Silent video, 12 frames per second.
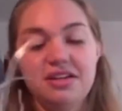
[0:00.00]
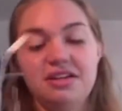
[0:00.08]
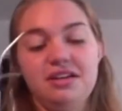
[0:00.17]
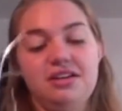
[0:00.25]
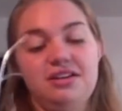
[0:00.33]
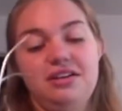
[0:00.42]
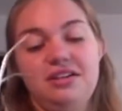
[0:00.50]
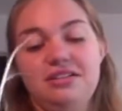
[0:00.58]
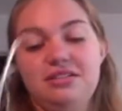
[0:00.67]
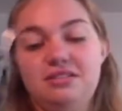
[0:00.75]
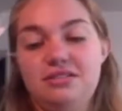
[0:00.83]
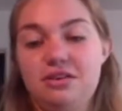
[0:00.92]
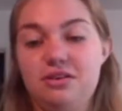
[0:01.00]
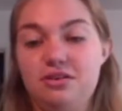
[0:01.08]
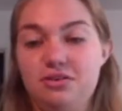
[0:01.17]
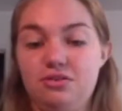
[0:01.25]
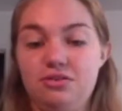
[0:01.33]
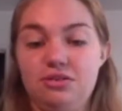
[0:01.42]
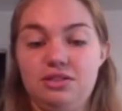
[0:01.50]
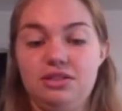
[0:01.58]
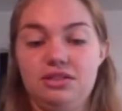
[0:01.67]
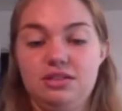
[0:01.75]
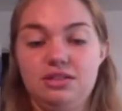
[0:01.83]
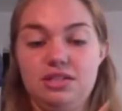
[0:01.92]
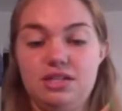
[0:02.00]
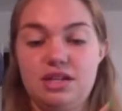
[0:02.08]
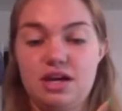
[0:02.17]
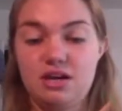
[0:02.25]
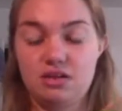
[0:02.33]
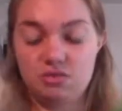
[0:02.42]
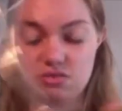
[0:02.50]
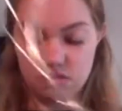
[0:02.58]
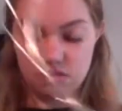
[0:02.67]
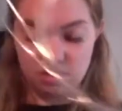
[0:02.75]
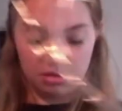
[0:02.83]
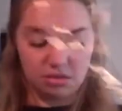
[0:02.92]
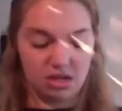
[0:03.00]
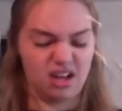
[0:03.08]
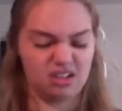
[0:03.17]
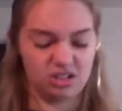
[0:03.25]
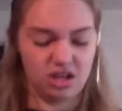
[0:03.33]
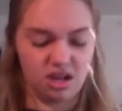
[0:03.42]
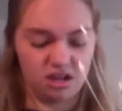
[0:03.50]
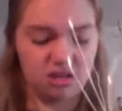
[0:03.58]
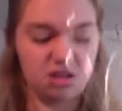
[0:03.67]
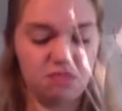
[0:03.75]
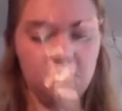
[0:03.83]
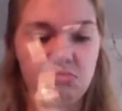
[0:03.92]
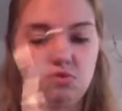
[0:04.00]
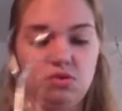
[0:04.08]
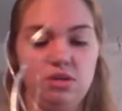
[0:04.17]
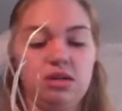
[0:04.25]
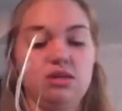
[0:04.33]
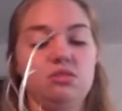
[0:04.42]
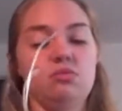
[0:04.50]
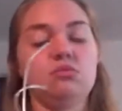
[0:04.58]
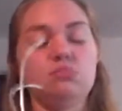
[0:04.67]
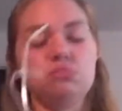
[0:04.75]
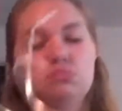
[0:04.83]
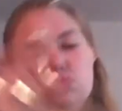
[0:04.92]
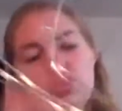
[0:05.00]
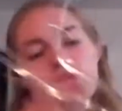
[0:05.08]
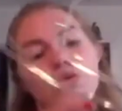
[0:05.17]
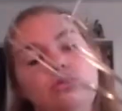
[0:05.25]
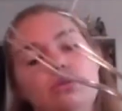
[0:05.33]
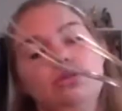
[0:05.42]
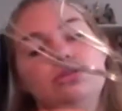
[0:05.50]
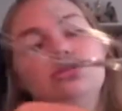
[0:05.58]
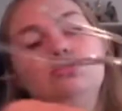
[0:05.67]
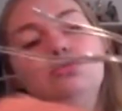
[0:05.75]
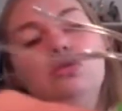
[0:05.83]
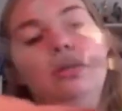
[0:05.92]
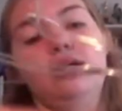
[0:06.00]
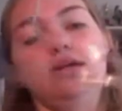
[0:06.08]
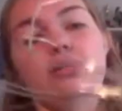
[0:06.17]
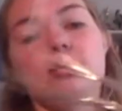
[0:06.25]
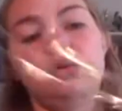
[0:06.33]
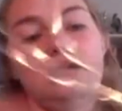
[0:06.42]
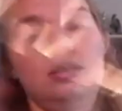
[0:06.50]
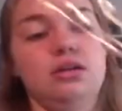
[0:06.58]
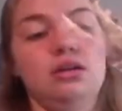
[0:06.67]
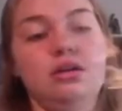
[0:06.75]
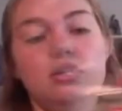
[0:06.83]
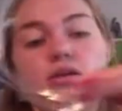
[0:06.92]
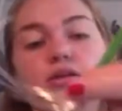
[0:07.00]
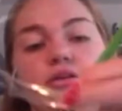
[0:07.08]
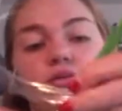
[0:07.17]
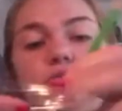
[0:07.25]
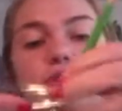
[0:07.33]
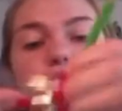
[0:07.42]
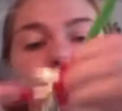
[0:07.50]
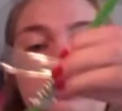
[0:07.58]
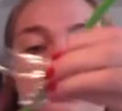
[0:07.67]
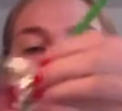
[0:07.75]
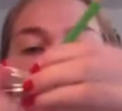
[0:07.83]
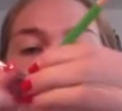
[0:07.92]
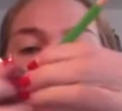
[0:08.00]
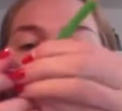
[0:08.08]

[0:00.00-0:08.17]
All right, so now I'm gonna actually add a couple more, one or two more around here.